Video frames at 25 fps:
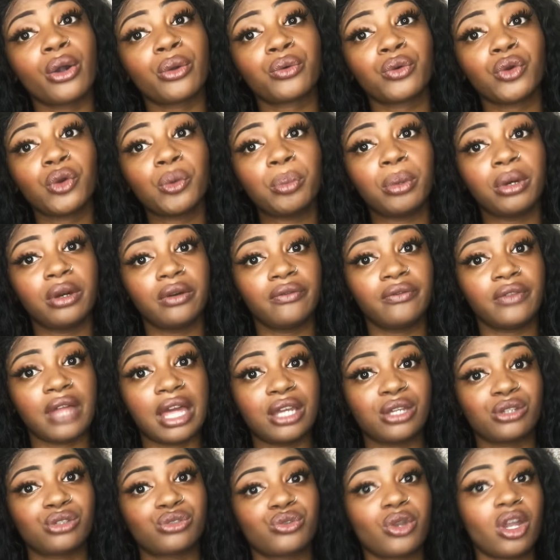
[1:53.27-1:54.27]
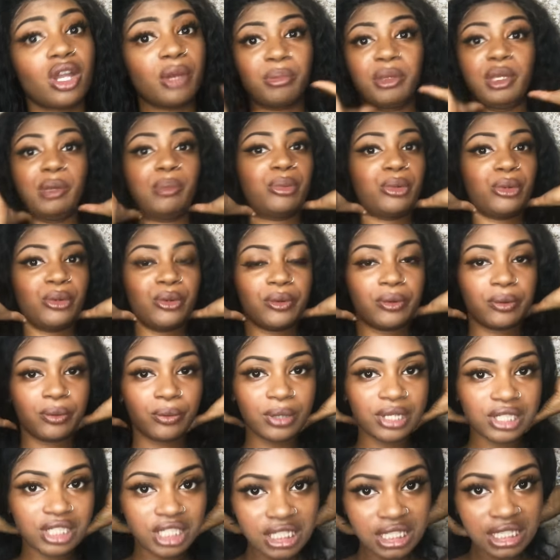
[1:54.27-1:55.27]
group of like drunk people,
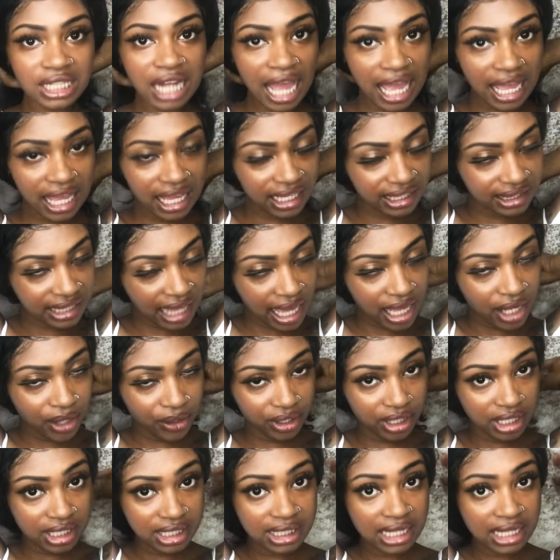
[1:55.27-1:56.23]
which is not in that area.